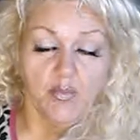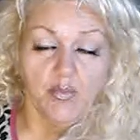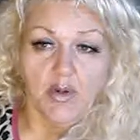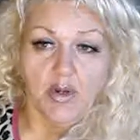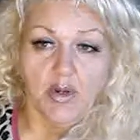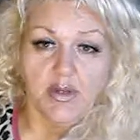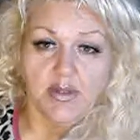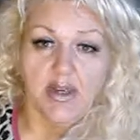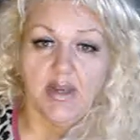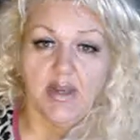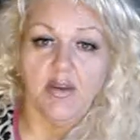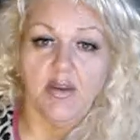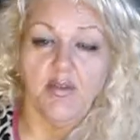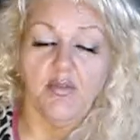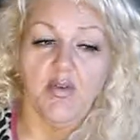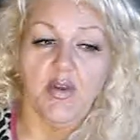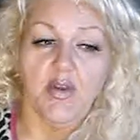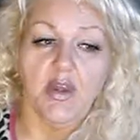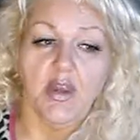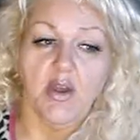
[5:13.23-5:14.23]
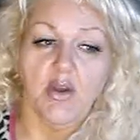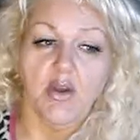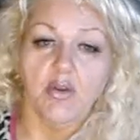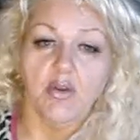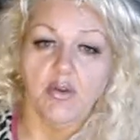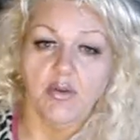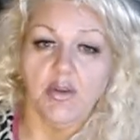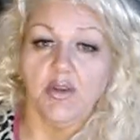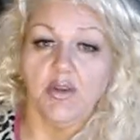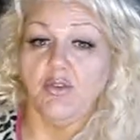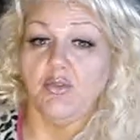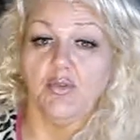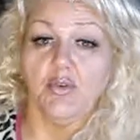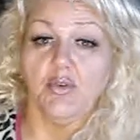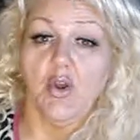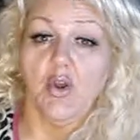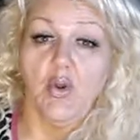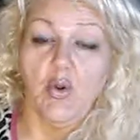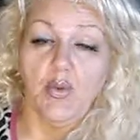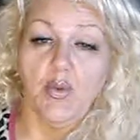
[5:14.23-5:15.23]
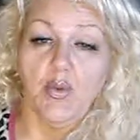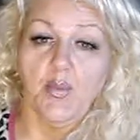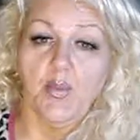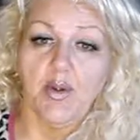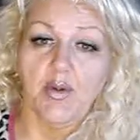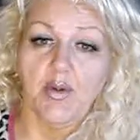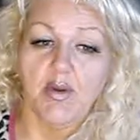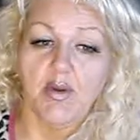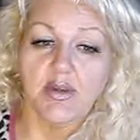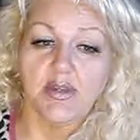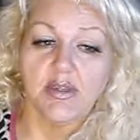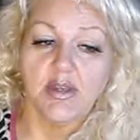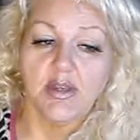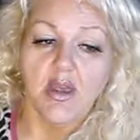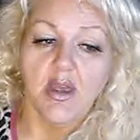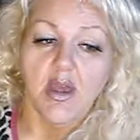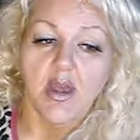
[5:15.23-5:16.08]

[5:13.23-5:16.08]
the video, then you'll know who the winner is.